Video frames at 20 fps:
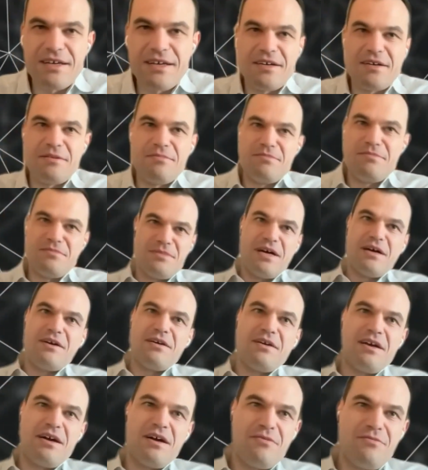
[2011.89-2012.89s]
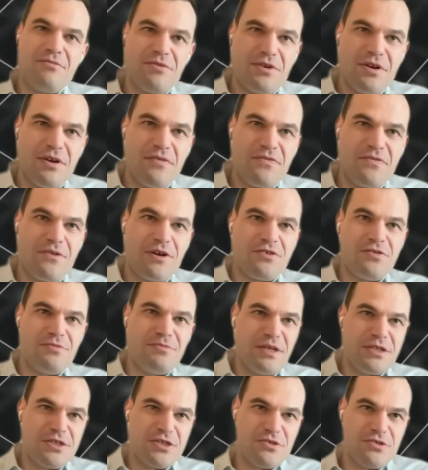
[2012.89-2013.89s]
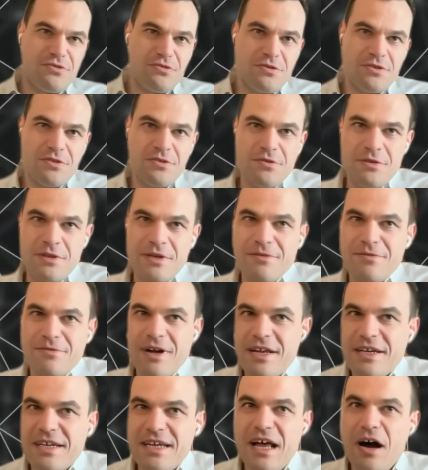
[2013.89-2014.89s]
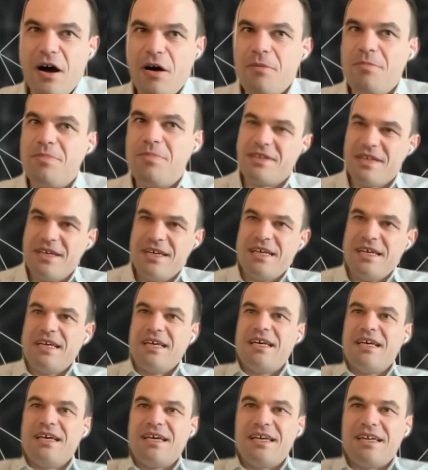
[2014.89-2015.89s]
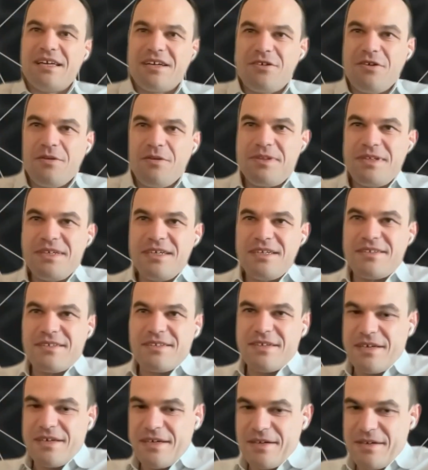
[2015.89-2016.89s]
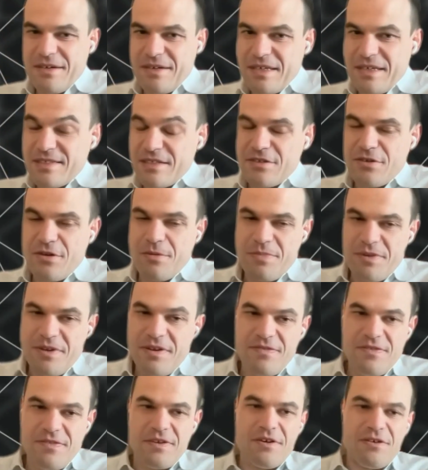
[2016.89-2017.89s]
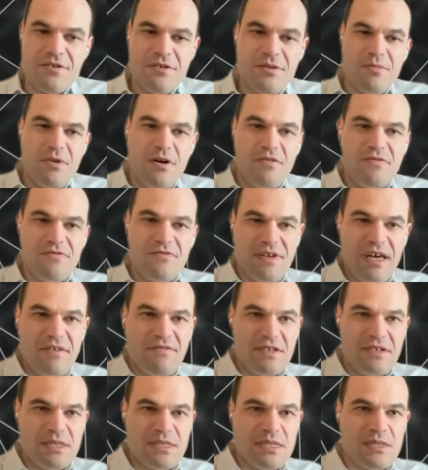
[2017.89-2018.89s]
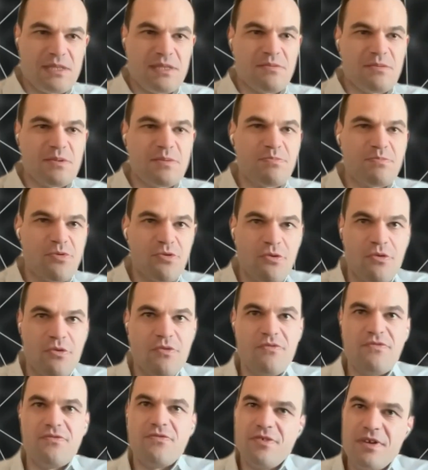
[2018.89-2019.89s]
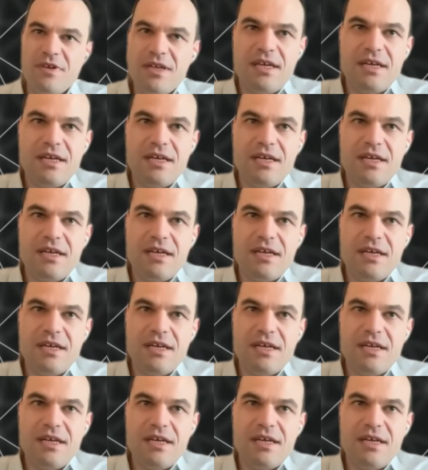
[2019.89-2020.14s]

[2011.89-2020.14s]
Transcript: I wouldn't have thought to mention Kurt Gödel right now, but his incomplete theorem of having systems prove